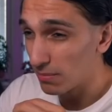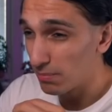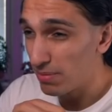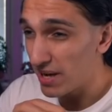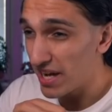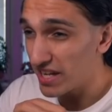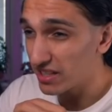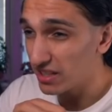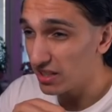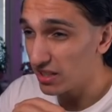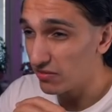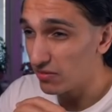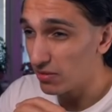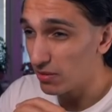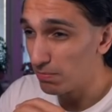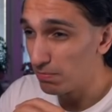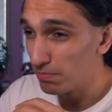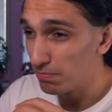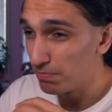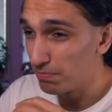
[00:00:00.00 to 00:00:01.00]
Back lever,
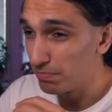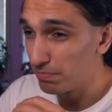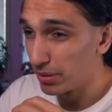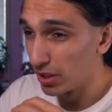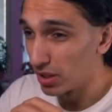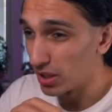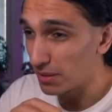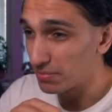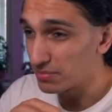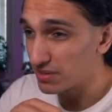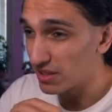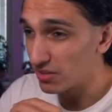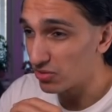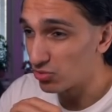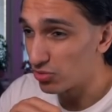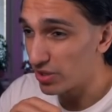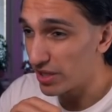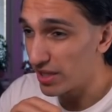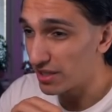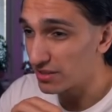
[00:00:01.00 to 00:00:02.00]
pull-ups in
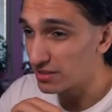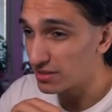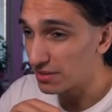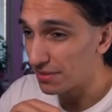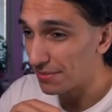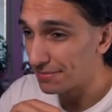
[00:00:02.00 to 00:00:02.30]
rings,